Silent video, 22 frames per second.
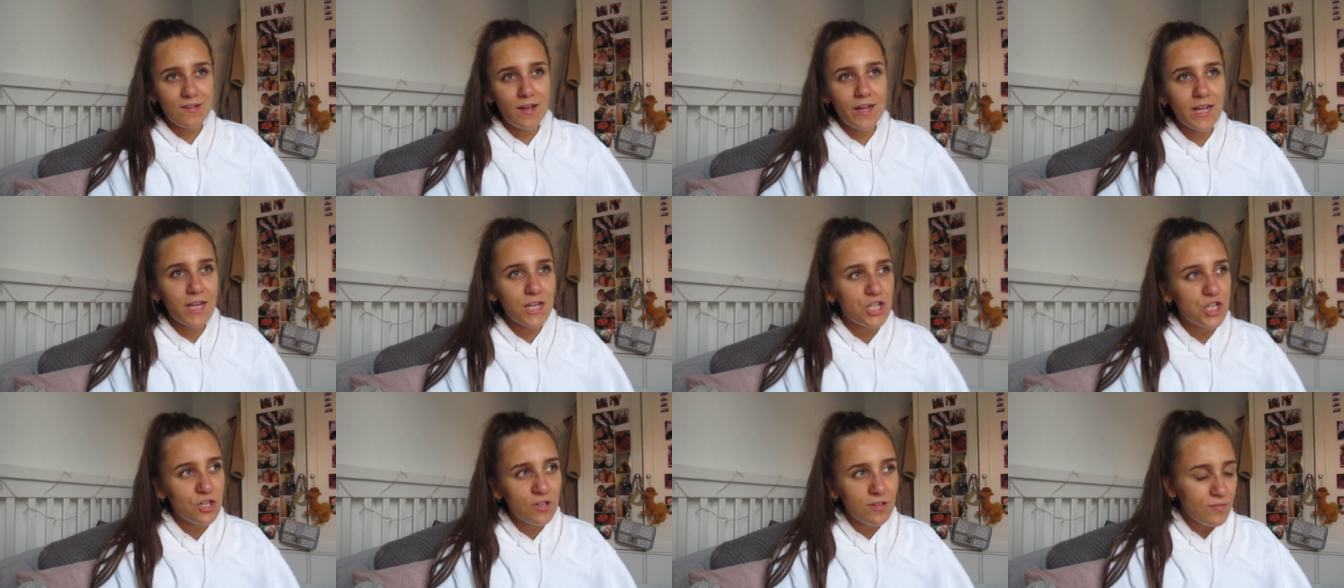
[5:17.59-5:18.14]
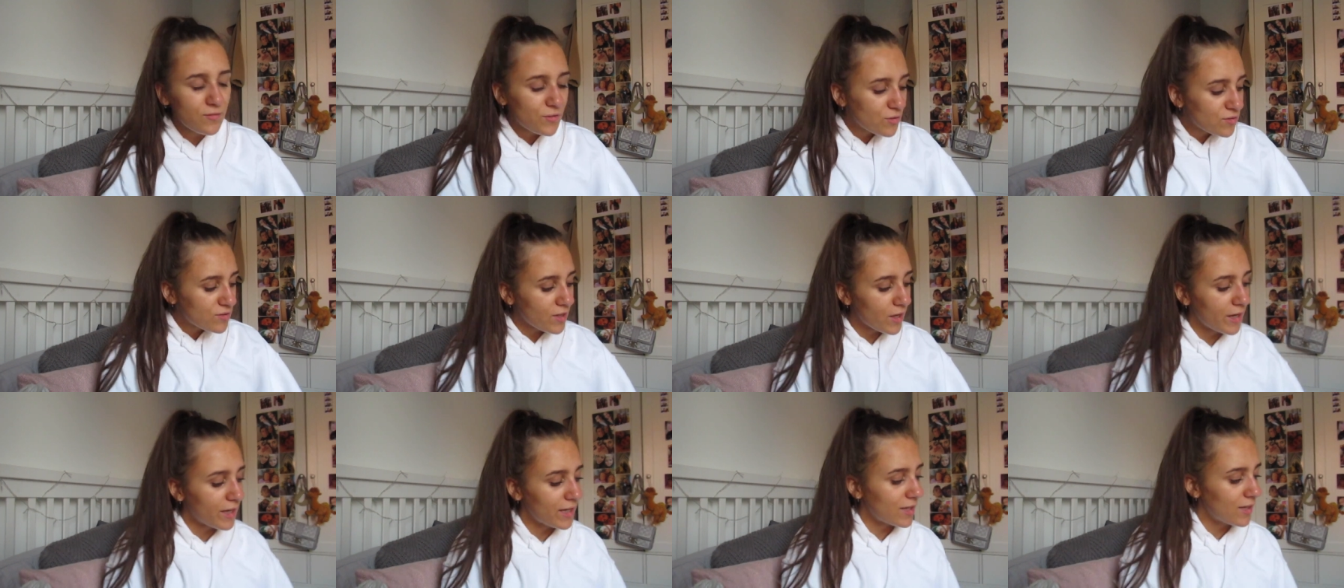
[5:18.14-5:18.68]
Like, it just feels
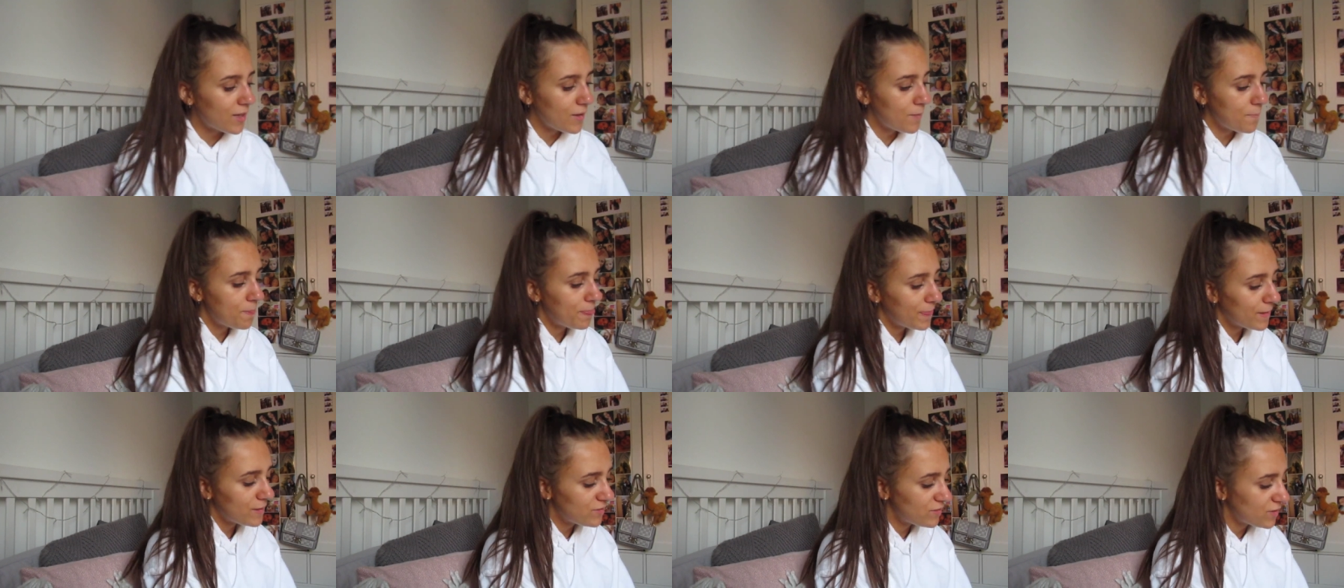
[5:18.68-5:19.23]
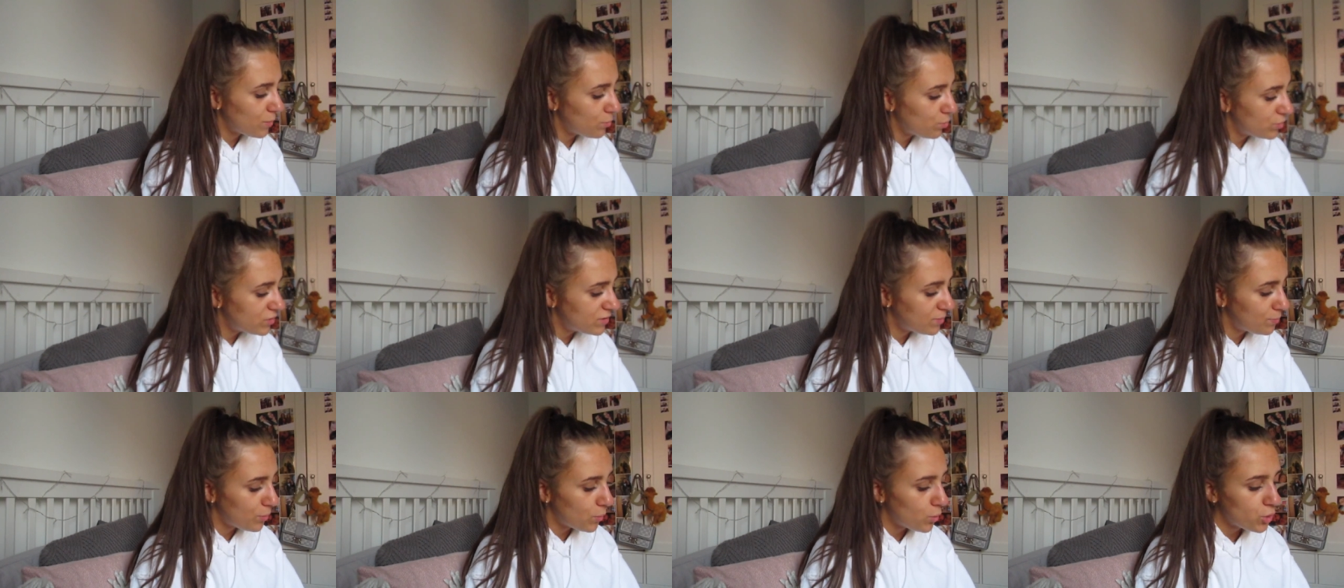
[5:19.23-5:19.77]
like
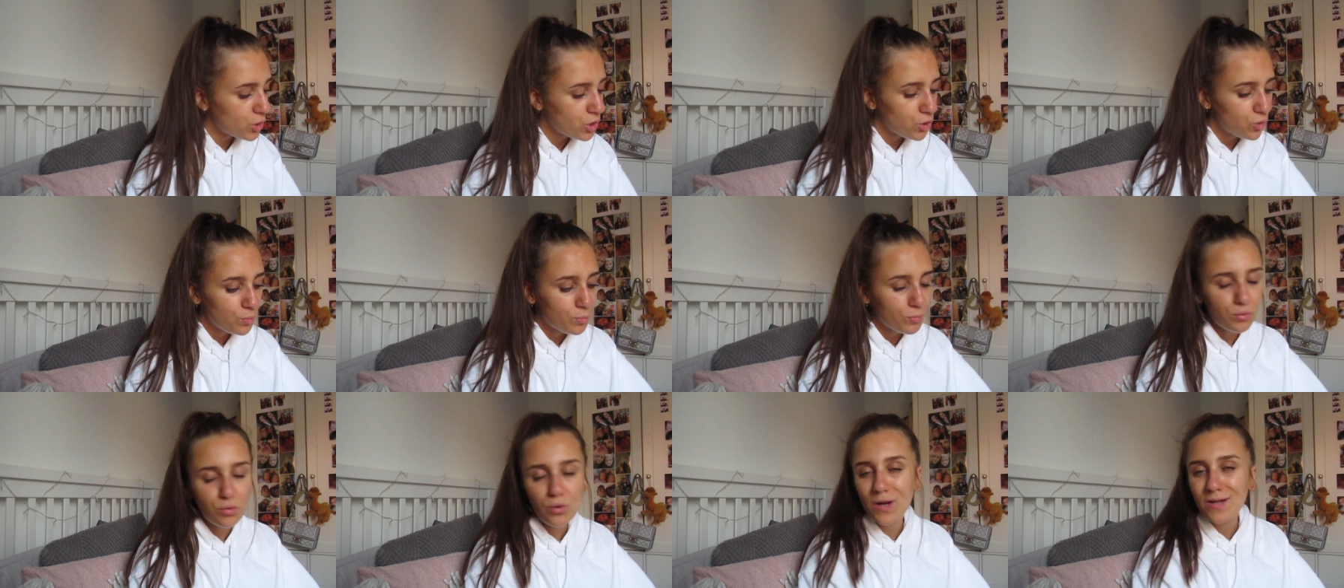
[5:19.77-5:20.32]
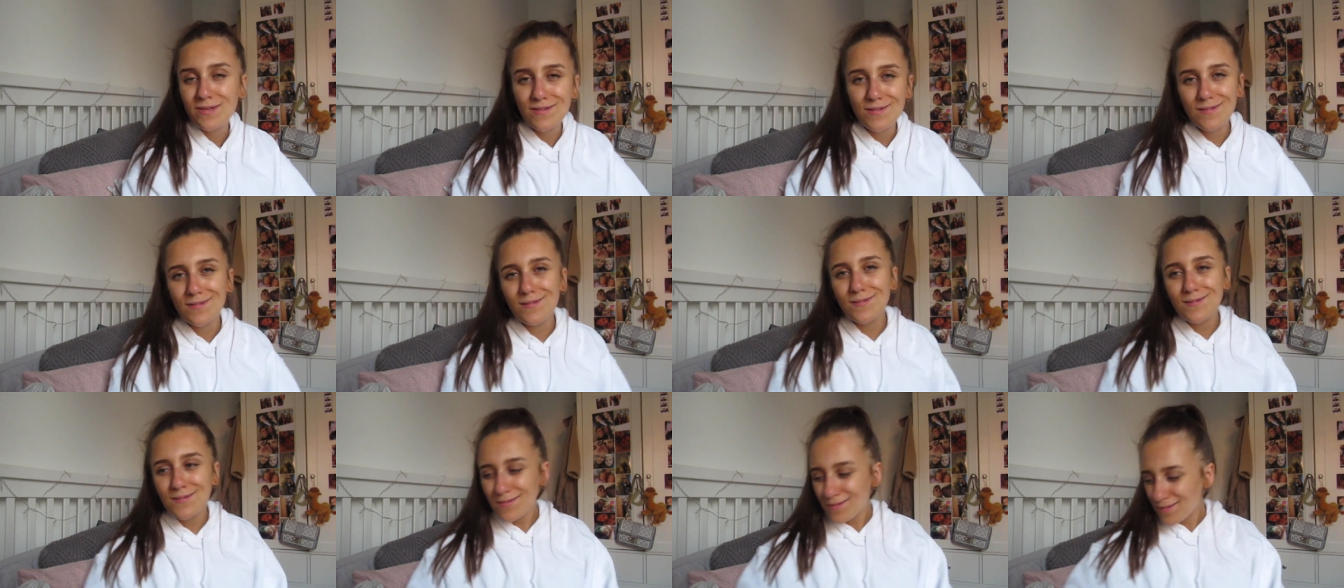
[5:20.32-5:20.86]
someone's bought you
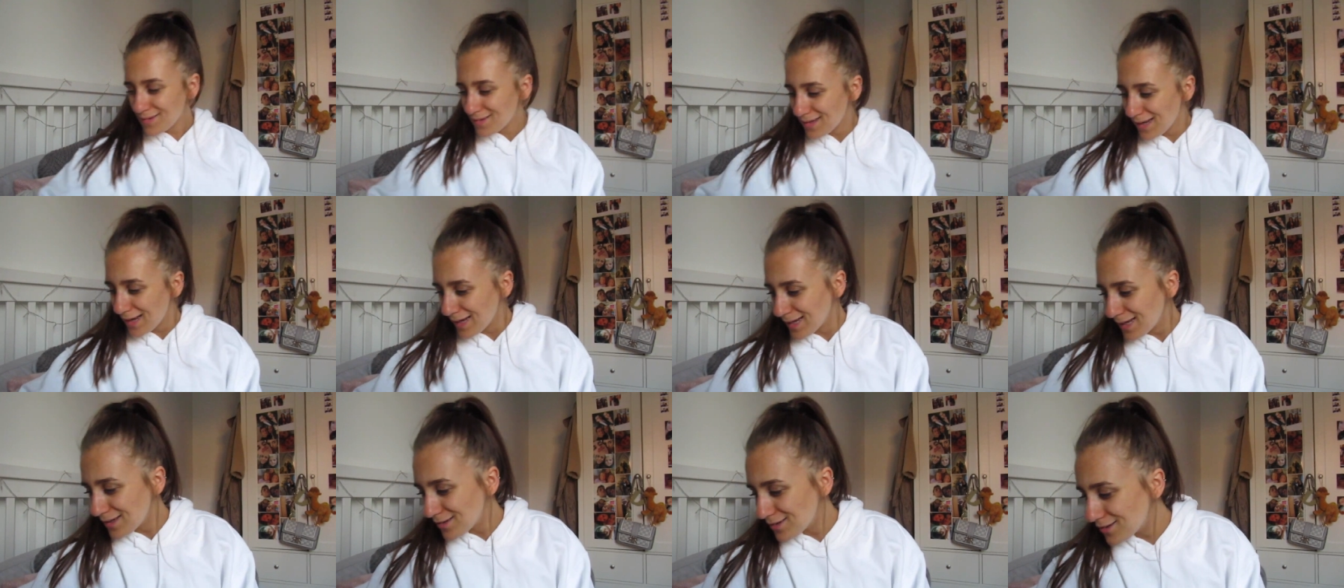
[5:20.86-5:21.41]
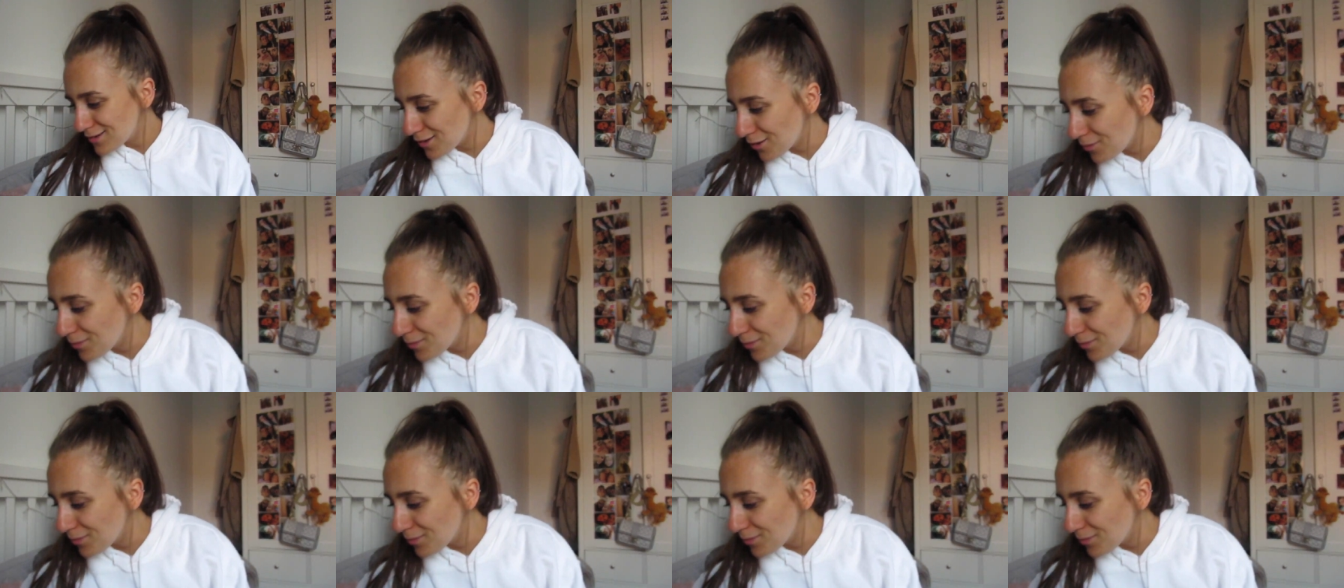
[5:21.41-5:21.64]
presents. Like, it's so